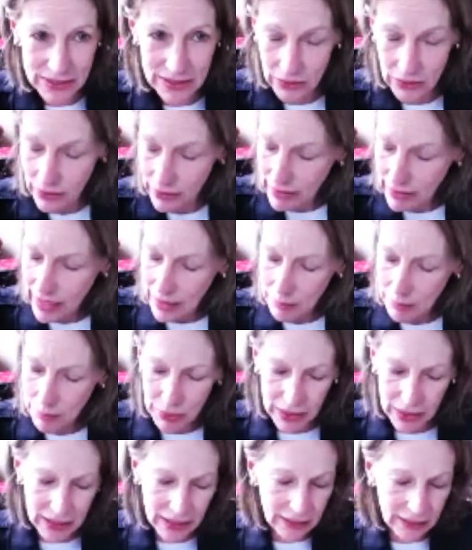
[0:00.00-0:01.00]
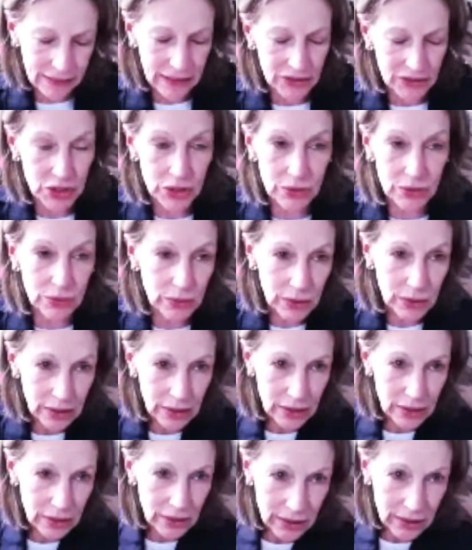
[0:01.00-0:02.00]
Lord, I'm praying that you
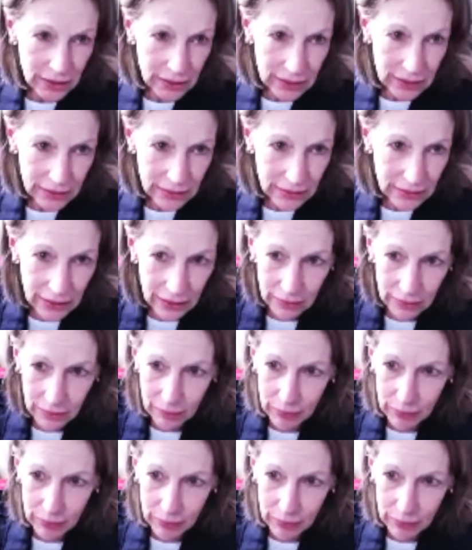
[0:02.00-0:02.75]
you know,